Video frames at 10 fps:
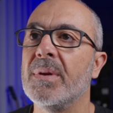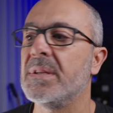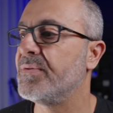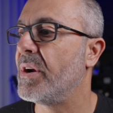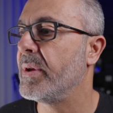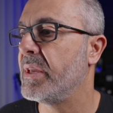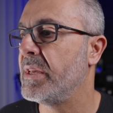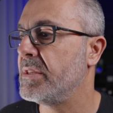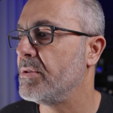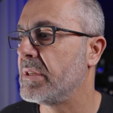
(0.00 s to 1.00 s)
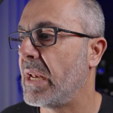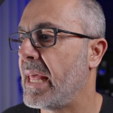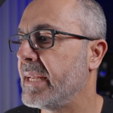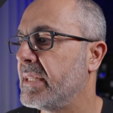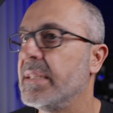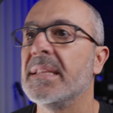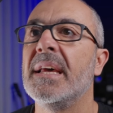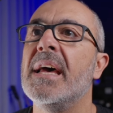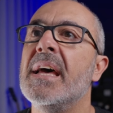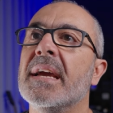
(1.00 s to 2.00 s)
It's very easy. You select it,
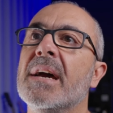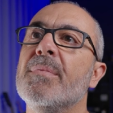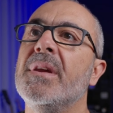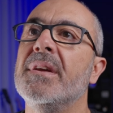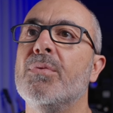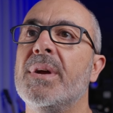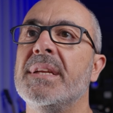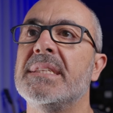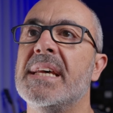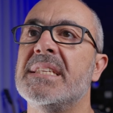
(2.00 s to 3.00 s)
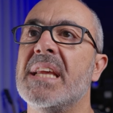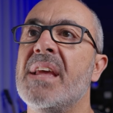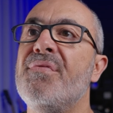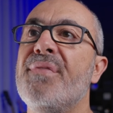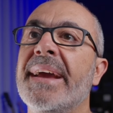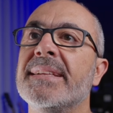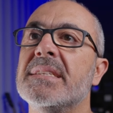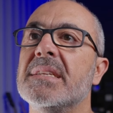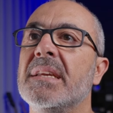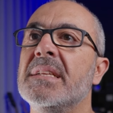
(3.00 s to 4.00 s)
come here where it says
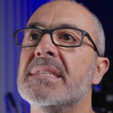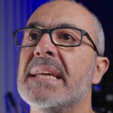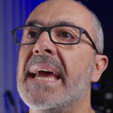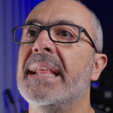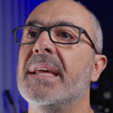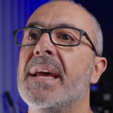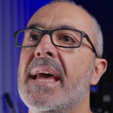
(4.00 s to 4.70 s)
effects inside,